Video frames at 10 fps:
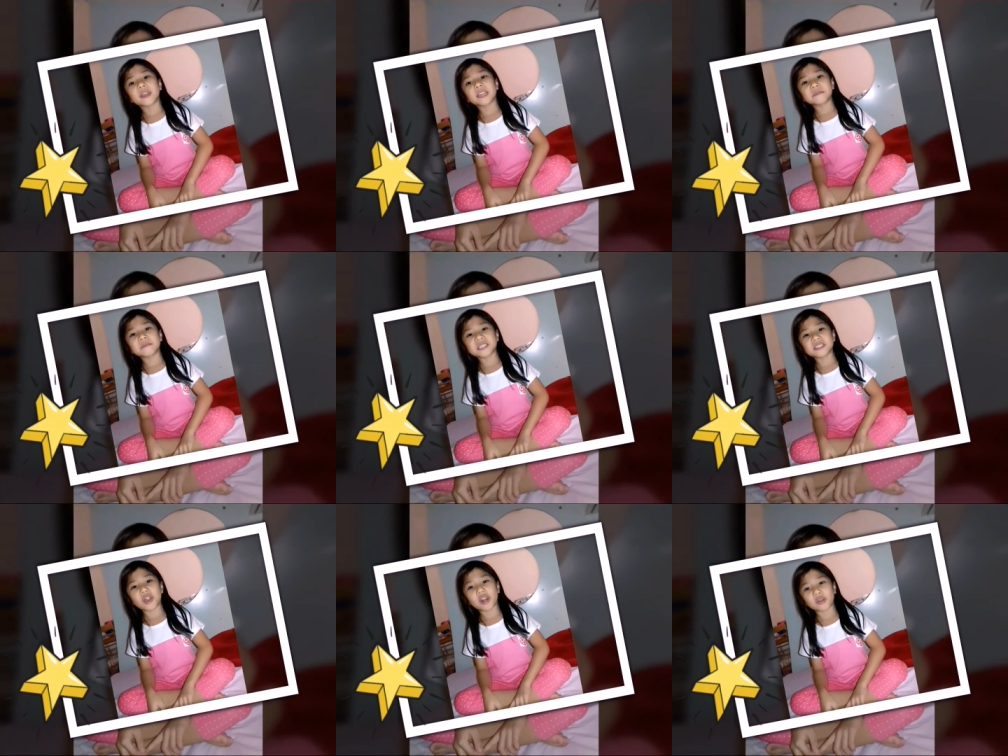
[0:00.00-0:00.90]
name
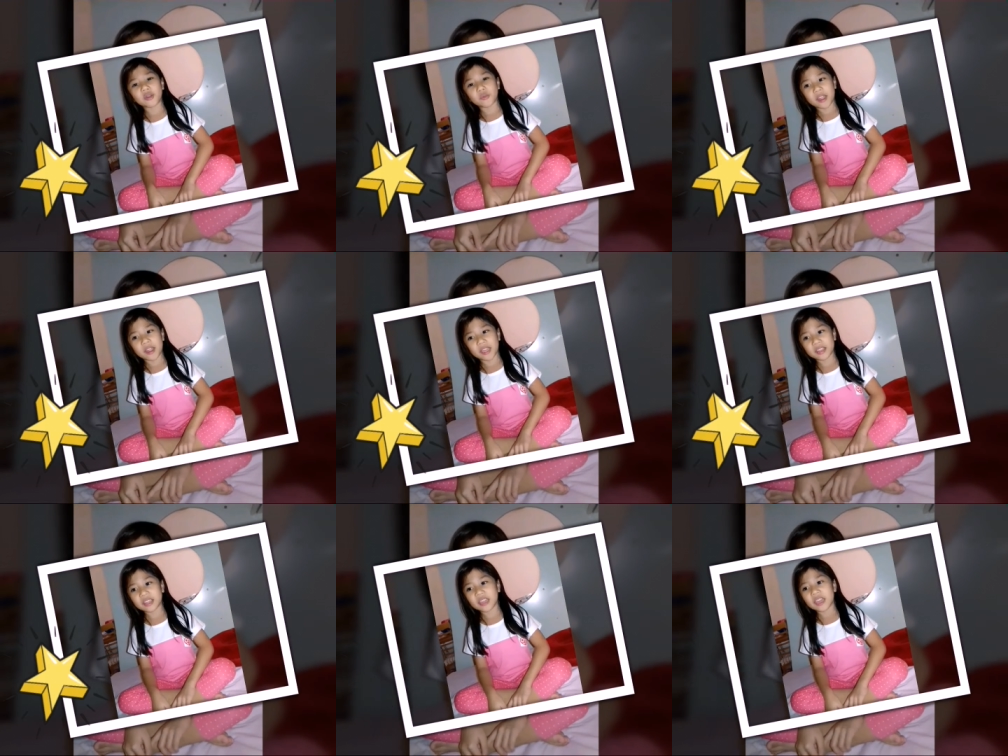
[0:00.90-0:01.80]
is
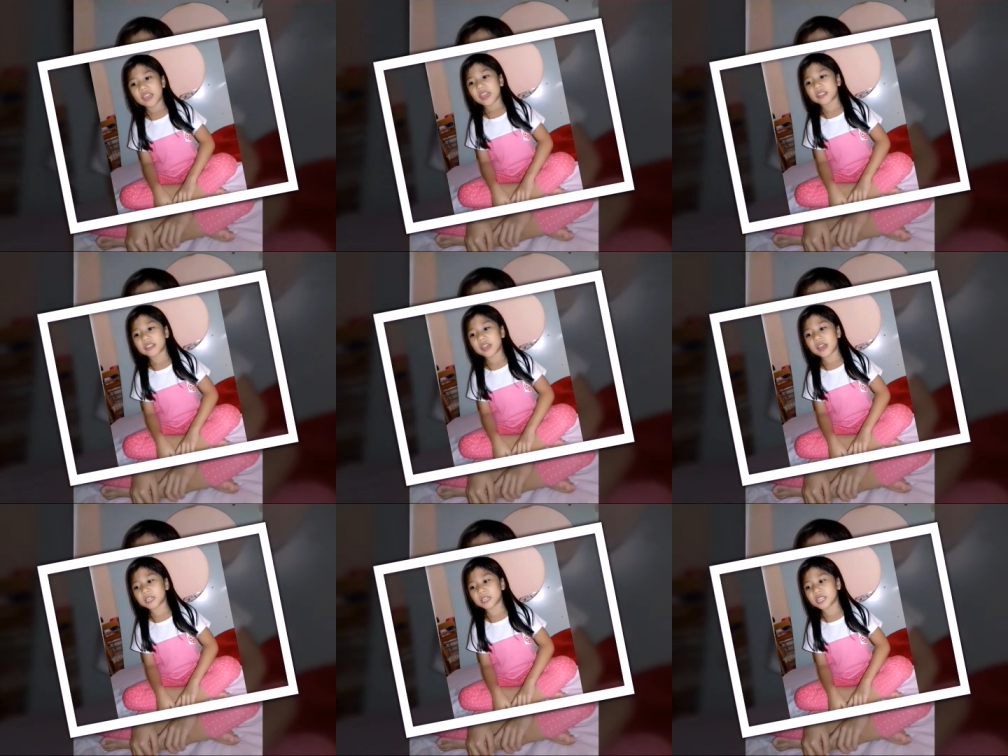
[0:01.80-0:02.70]
Ahrwen and
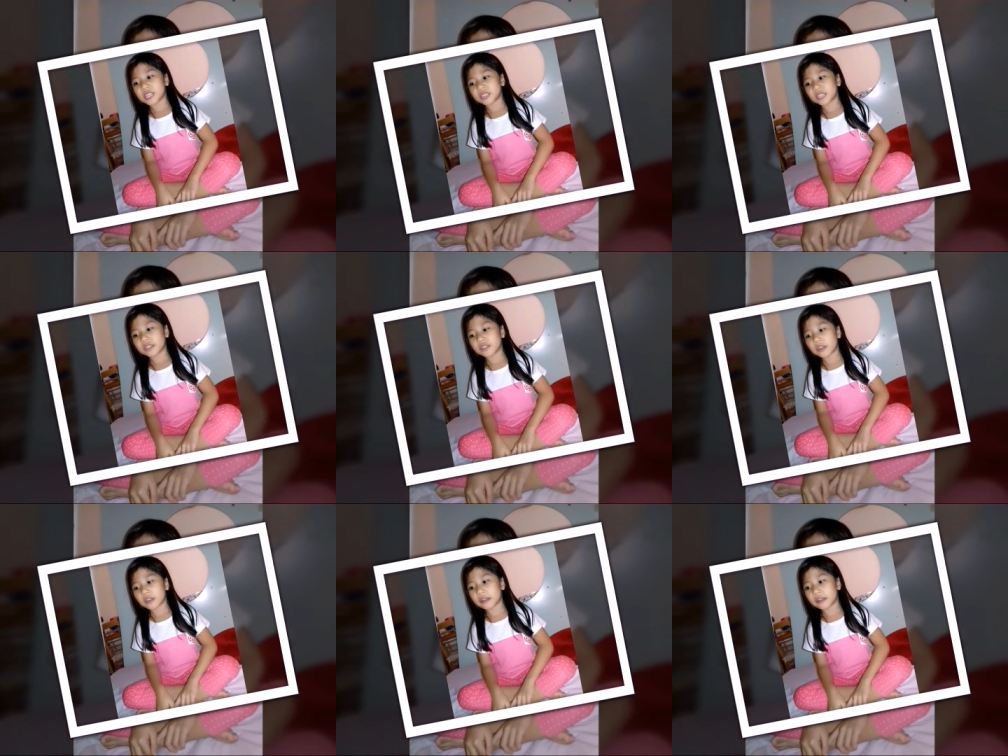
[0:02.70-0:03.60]
I'm gonna tell you
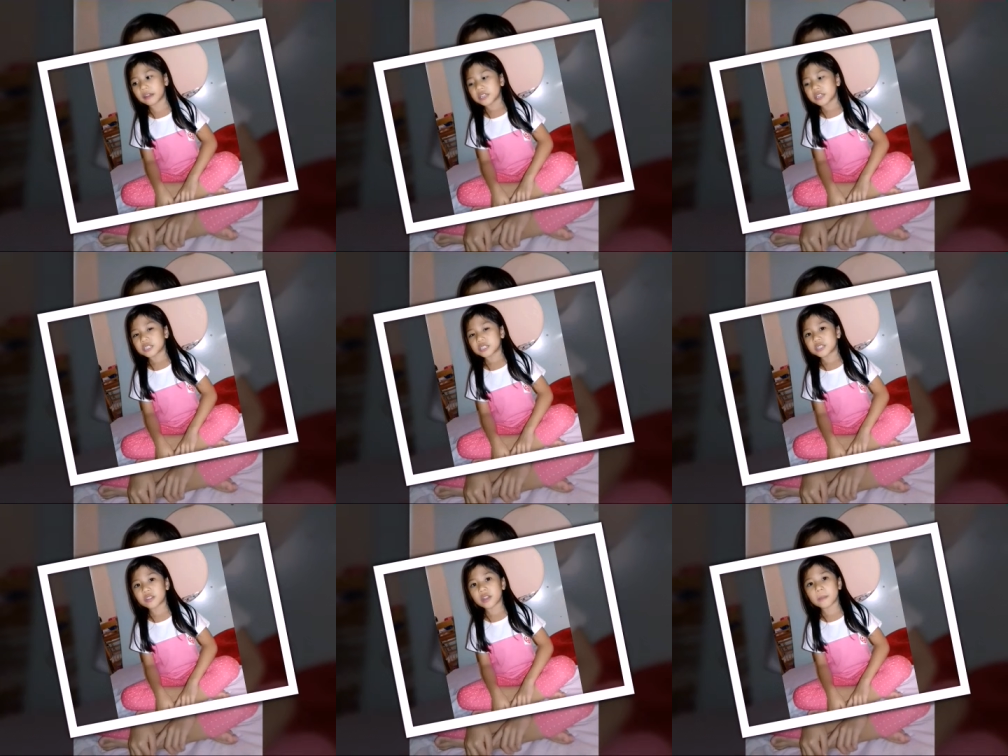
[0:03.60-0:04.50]
a
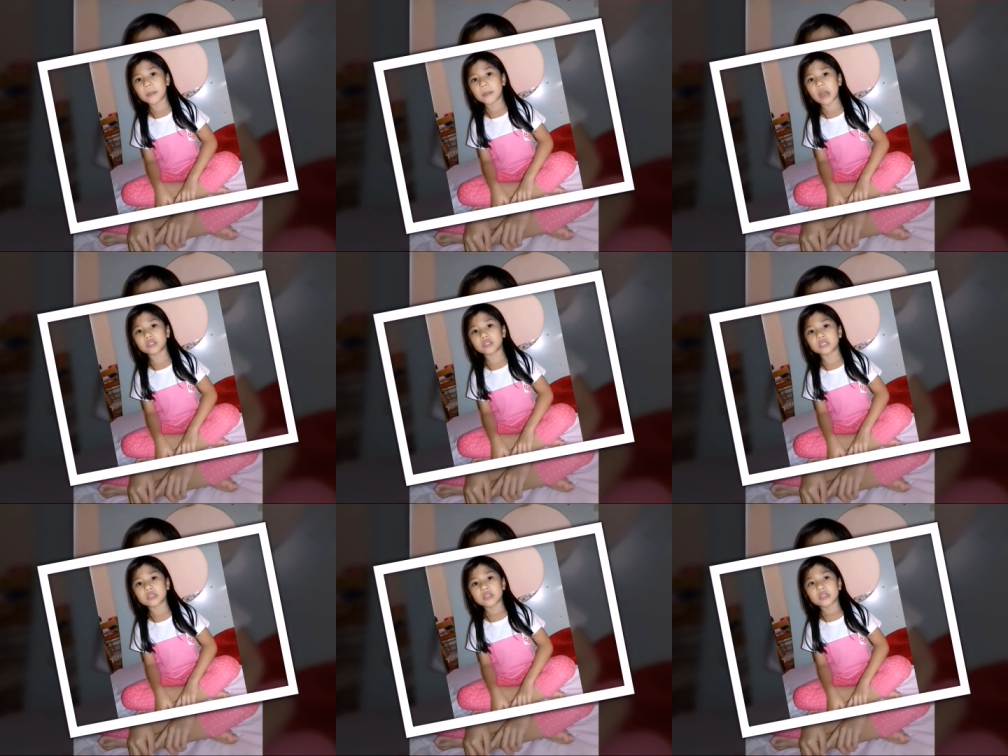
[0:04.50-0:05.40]
song about
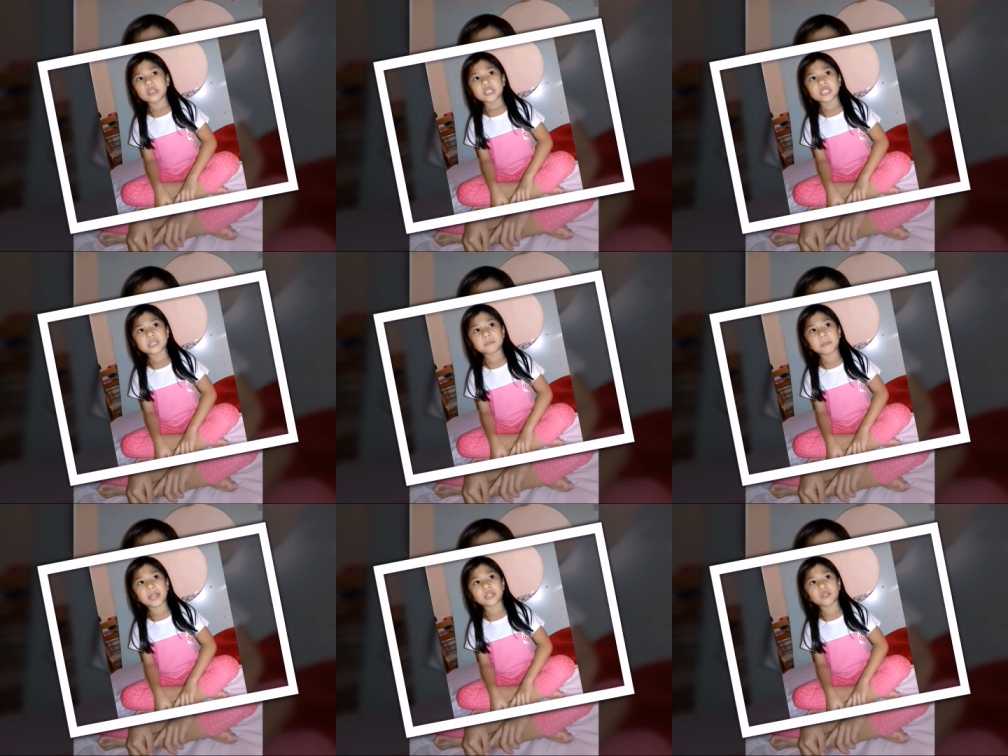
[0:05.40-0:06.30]

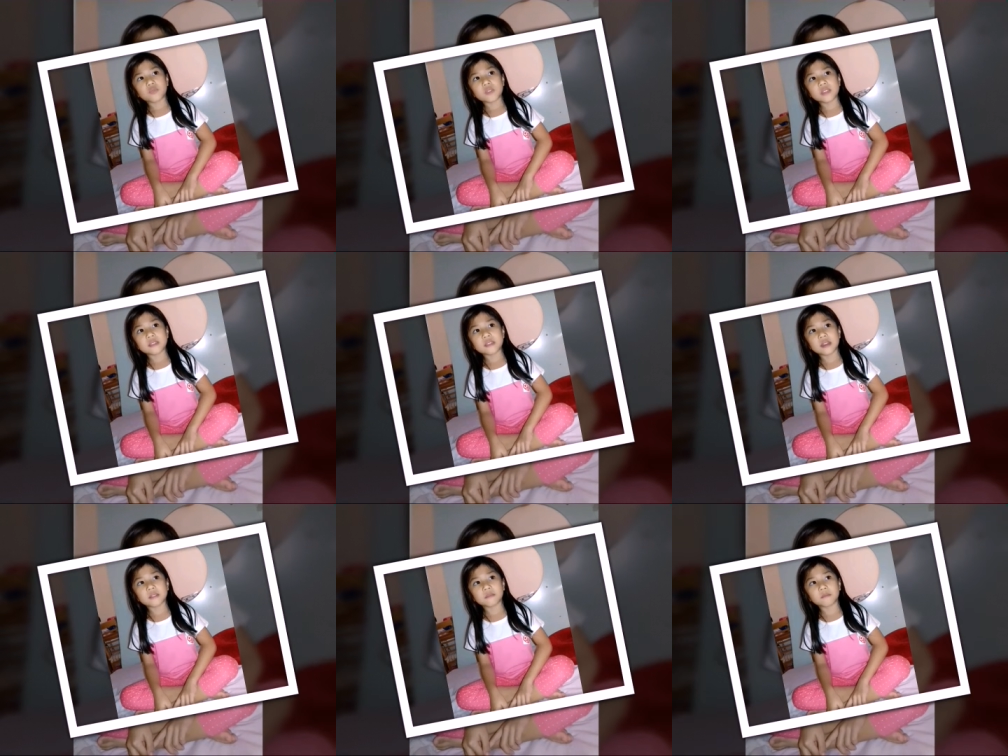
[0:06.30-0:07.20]
Spike with
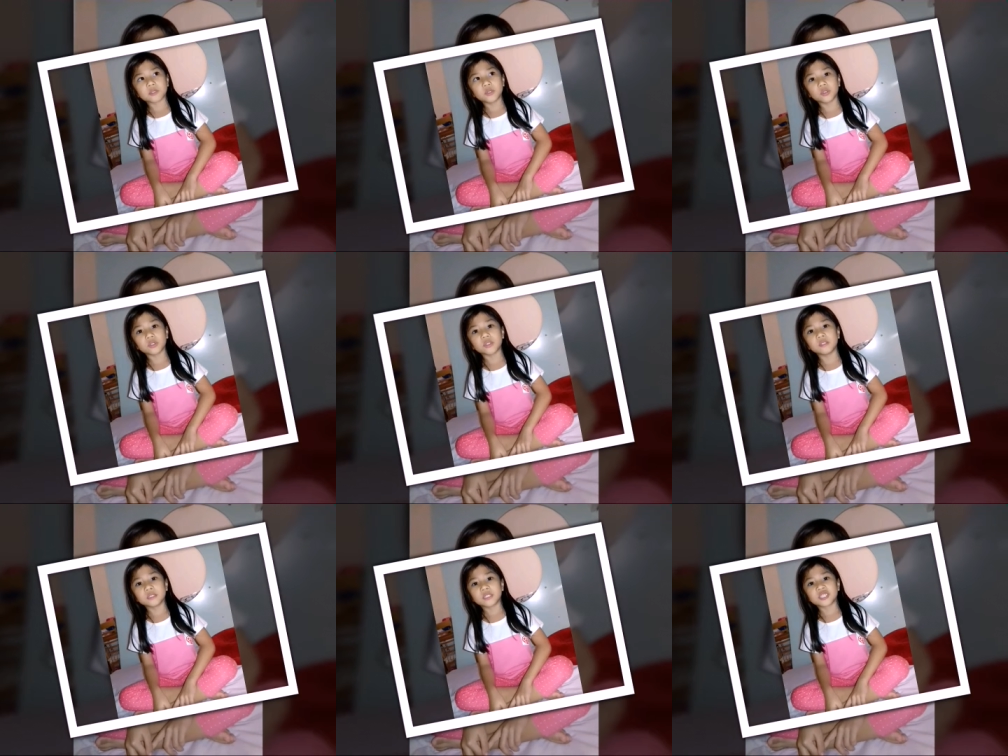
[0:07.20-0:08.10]
the Good
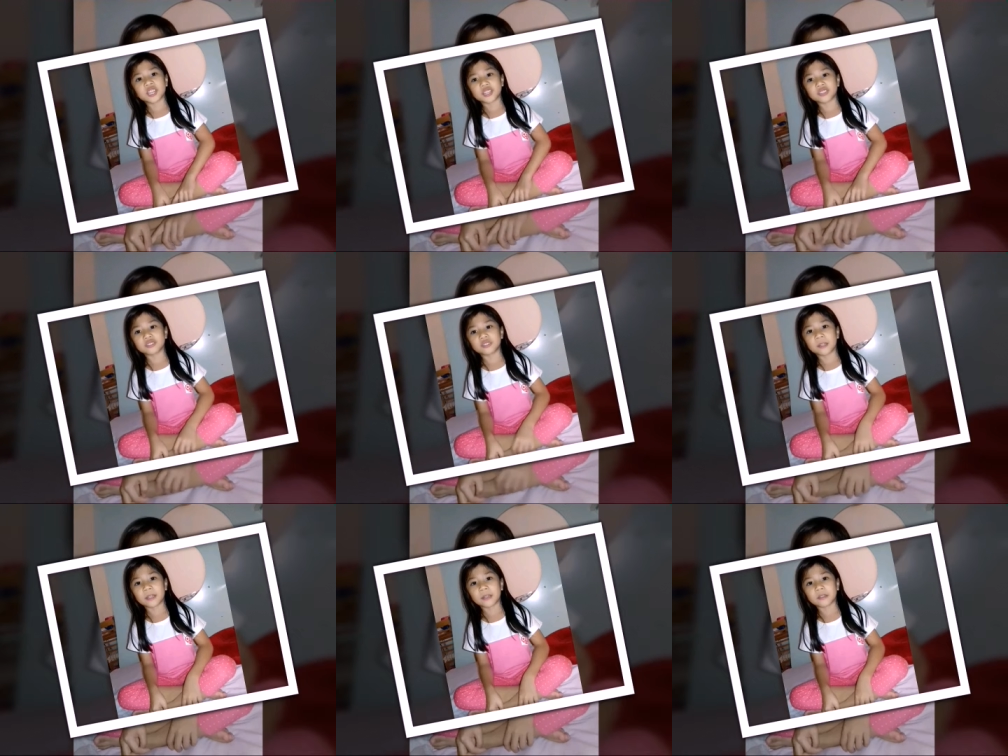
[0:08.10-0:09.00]

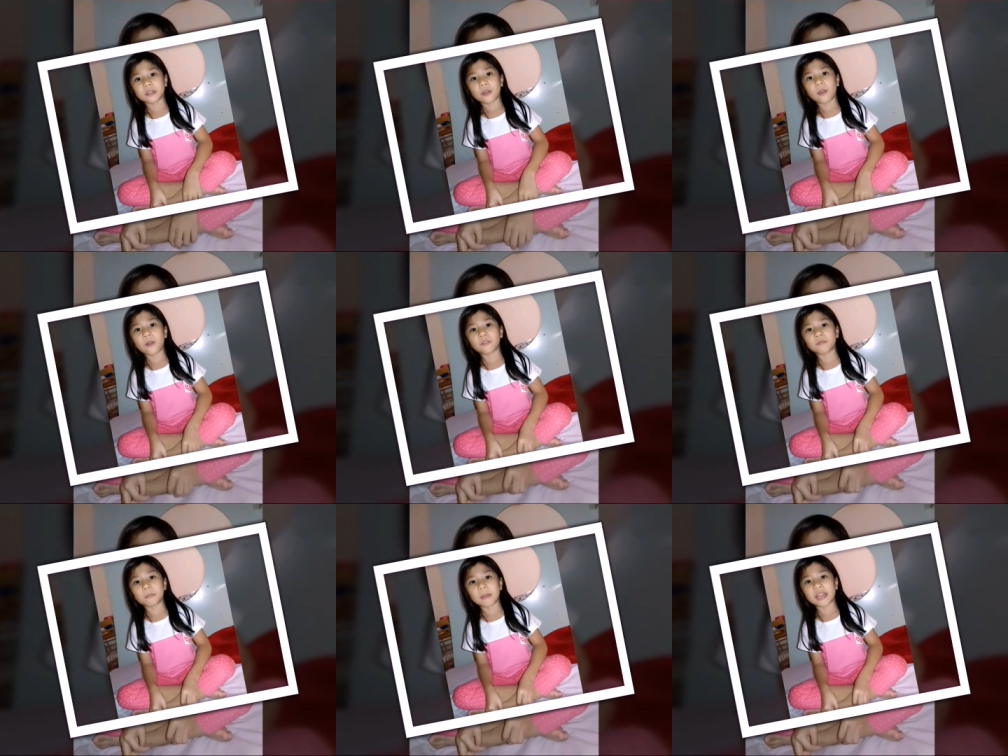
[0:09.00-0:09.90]
Changeling of
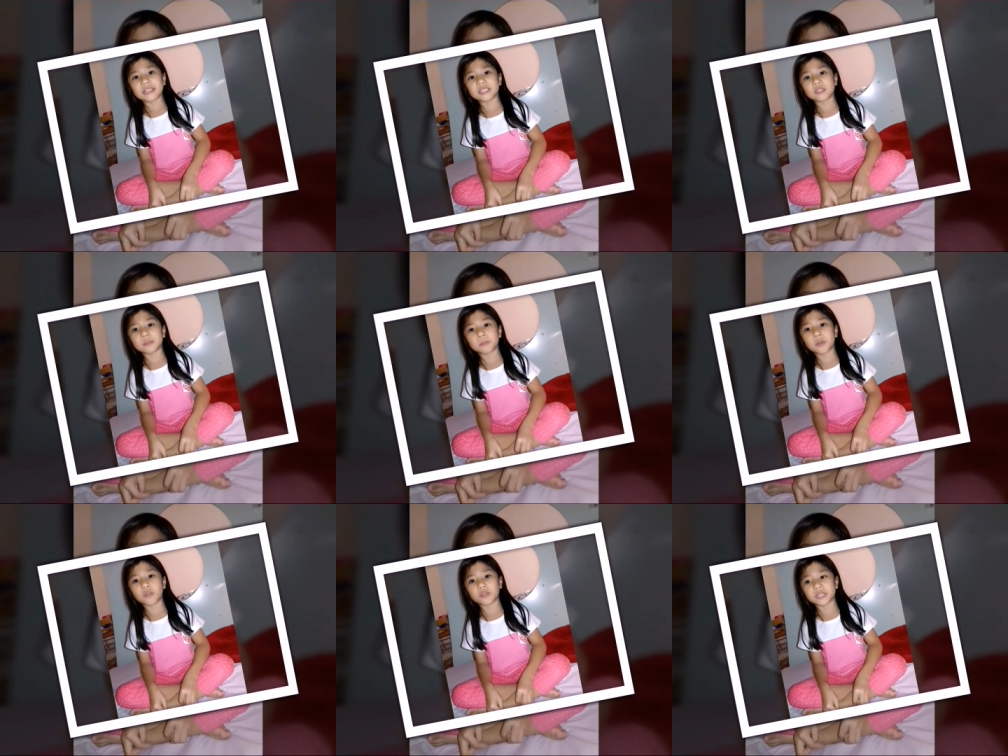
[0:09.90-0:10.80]
My Little
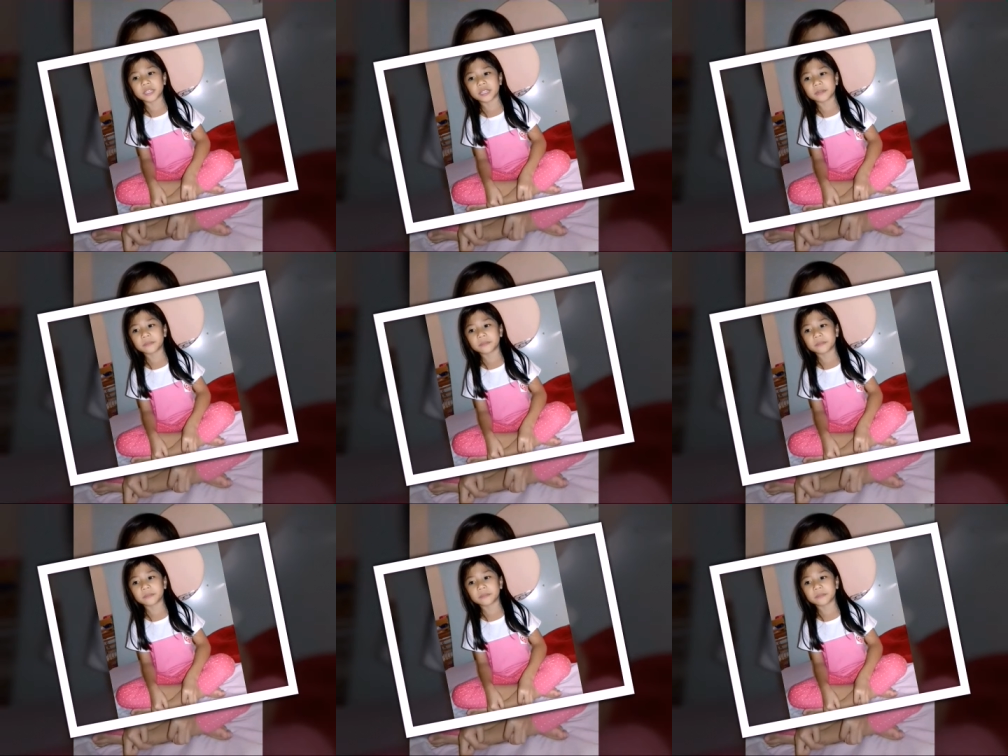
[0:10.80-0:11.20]
Pony.